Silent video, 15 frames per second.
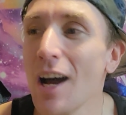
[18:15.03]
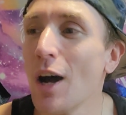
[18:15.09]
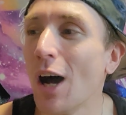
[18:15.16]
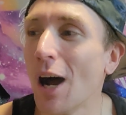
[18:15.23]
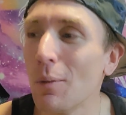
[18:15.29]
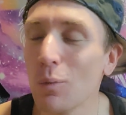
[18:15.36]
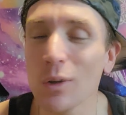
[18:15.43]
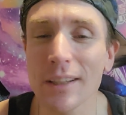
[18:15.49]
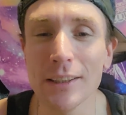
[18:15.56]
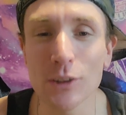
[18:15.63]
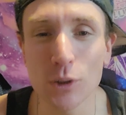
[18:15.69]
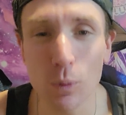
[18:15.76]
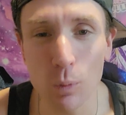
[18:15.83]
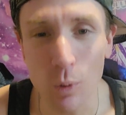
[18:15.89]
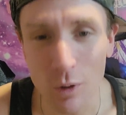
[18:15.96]
I'm working
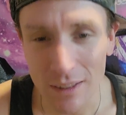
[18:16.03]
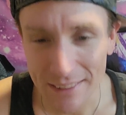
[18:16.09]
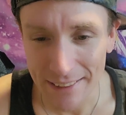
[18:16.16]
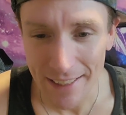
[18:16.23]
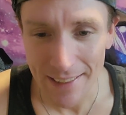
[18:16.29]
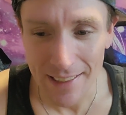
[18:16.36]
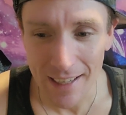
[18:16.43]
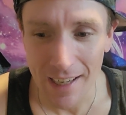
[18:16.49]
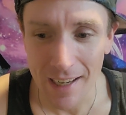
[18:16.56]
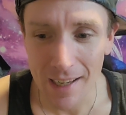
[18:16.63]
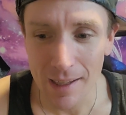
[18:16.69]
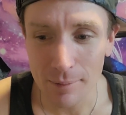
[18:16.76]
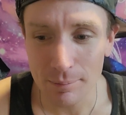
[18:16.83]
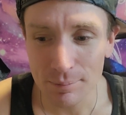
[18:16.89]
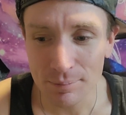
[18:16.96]
towards it.
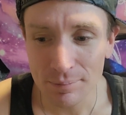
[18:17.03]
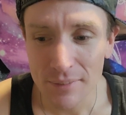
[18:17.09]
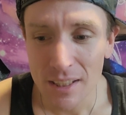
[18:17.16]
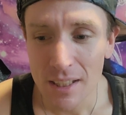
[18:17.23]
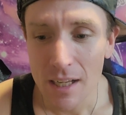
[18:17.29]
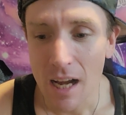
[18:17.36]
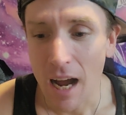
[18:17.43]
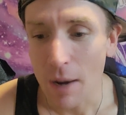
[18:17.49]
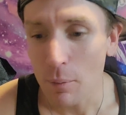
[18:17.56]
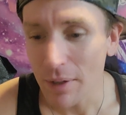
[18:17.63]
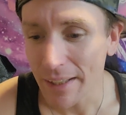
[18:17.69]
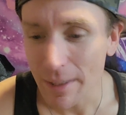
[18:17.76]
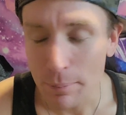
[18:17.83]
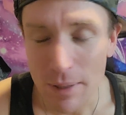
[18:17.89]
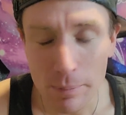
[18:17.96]
I want to
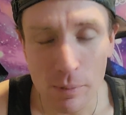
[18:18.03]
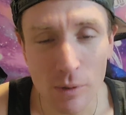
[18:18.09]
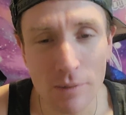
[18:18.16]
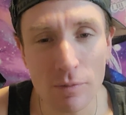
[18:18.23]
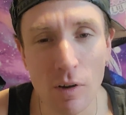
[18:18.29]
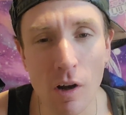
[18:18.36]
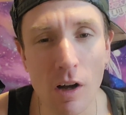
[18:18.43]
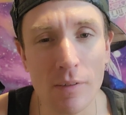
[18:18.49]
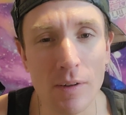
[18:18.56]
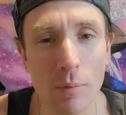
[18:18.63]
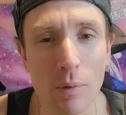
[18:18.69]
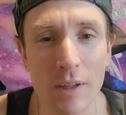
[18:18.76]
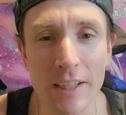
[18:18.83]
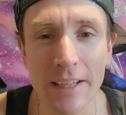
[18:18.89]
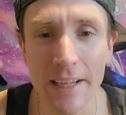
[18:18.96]
get people involved. I
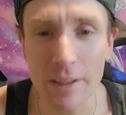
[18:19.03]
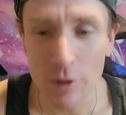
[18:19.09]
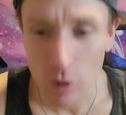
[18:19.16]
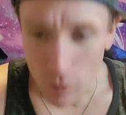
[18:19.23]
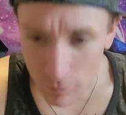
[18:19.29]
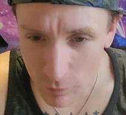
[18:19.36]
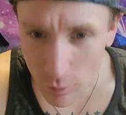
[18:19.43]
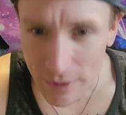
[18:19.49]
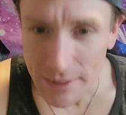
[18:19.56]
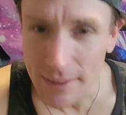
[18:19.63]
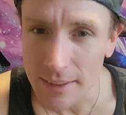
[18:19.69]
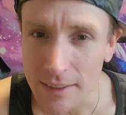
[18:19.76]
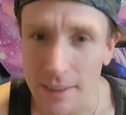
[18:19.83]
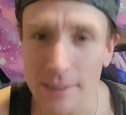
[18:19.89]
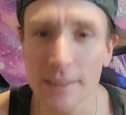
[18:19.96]
want to get your
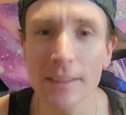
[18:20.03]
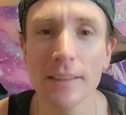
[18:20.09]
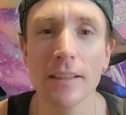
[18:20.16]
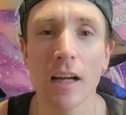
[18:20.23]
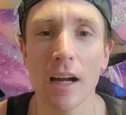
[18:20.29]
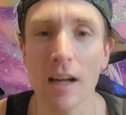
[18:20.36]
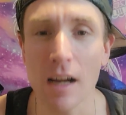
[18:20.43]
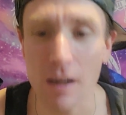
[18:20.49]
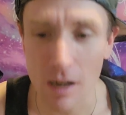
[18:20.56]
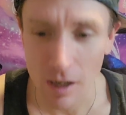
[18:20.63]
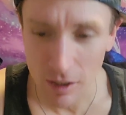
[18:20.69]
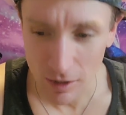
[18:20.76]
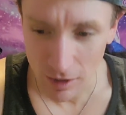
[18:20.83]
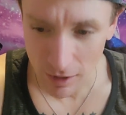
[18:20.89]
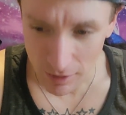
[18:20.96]
voices listened
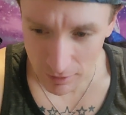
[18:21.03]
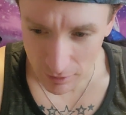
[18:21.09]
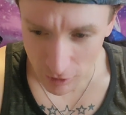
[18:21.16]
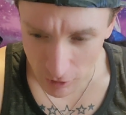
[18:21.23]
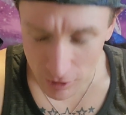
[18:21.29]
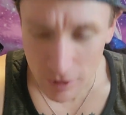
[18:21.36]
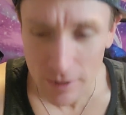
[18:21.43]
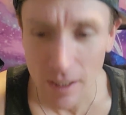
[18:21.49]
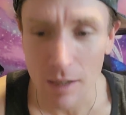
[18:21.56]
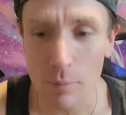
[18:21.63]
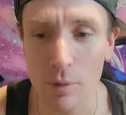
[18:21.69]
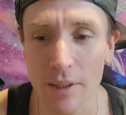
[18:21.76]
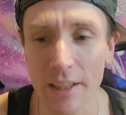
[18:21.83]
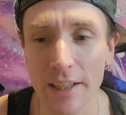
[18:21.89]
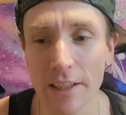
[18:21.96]
or heard. I
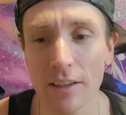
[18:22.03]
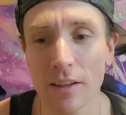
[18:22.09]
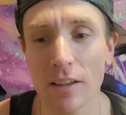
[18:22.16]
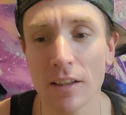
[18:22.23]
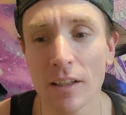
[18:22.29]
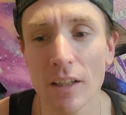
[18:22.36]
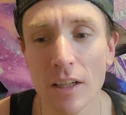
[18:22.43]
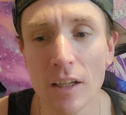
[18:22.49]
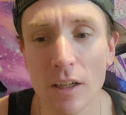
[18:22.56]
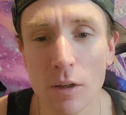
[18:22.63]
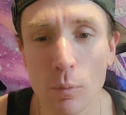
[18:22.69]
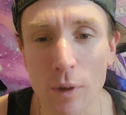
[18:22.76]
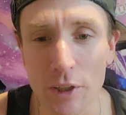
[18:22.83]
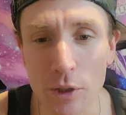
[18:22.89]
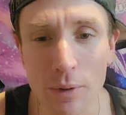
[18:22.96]
want to hear
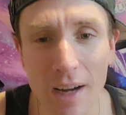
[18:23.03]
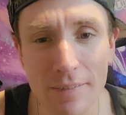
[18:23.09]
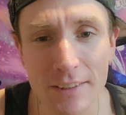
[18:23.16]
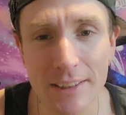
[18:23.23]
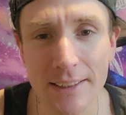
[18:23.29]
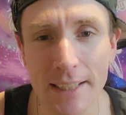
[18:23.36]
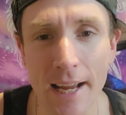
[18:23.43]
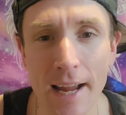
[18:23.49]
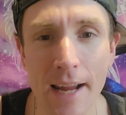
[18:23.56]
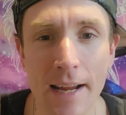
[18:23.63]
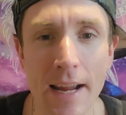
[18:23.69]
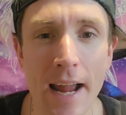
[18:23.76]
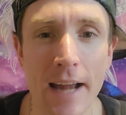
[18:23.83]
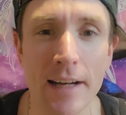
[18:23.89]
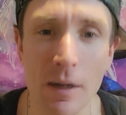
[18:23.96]
what you have to
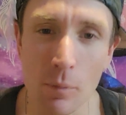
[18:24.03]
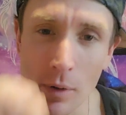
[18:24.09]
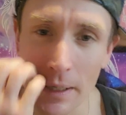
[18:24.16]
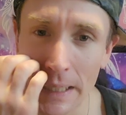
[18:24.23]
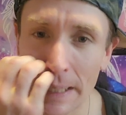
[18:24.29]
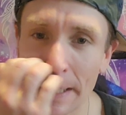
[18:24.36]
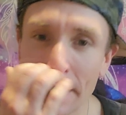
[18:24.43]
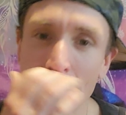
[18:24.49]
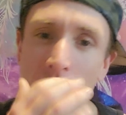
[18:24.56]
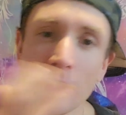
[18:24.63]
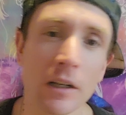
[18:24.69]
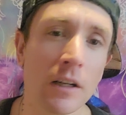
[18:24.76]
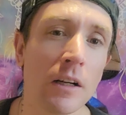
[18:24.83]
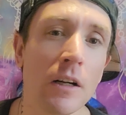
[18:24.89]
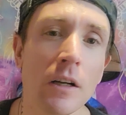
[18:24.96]
say, and I want to hear